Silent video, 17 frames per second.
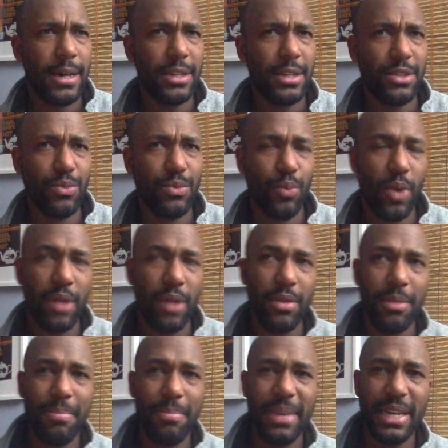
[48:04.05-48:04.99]
one
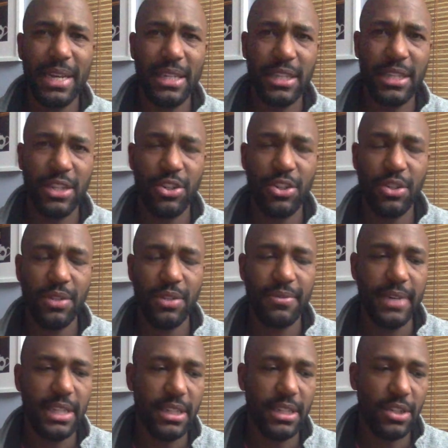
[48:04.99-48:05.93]
of the biggest issues
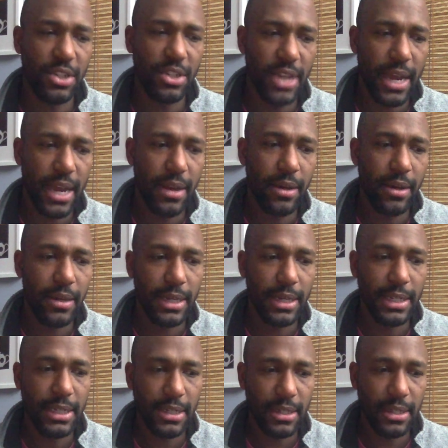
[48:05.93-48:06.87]
facing China
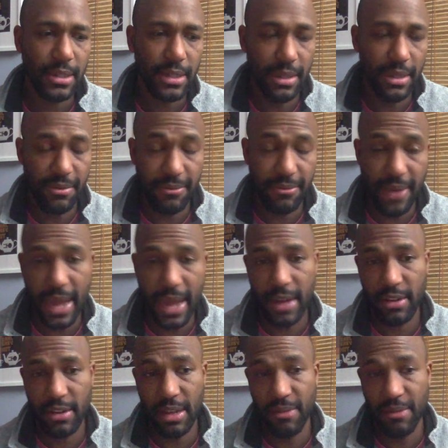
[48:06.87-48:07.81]
is, in
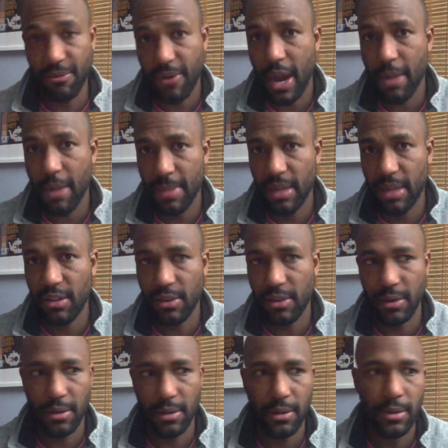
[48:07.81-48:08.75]
fact,
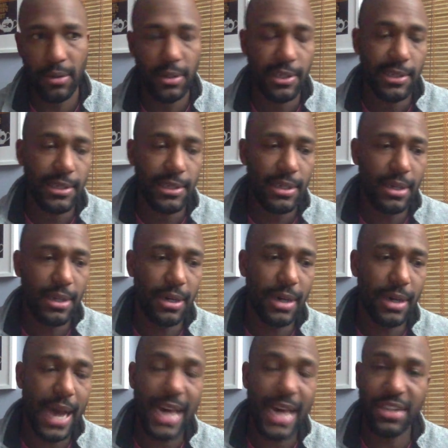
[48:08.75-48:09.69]
environmental
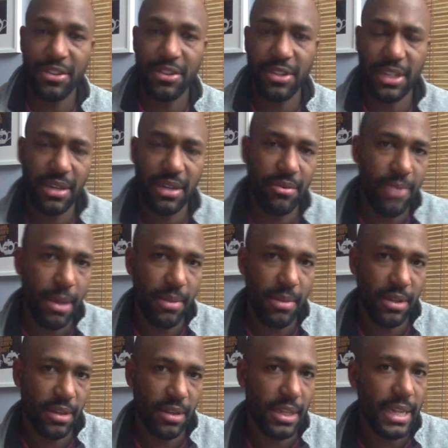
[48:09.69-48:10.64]
hazards and
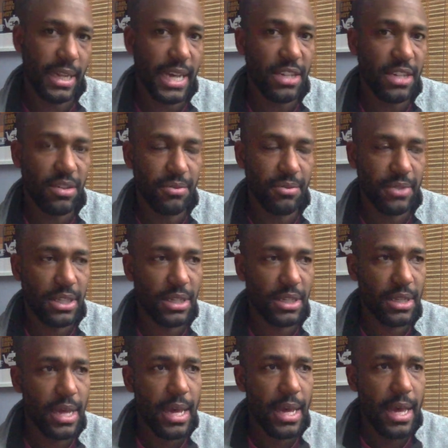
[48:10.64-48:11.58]
environmental
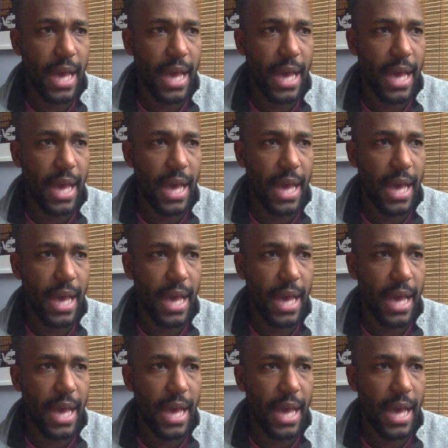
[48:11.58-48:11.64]
catastrophes.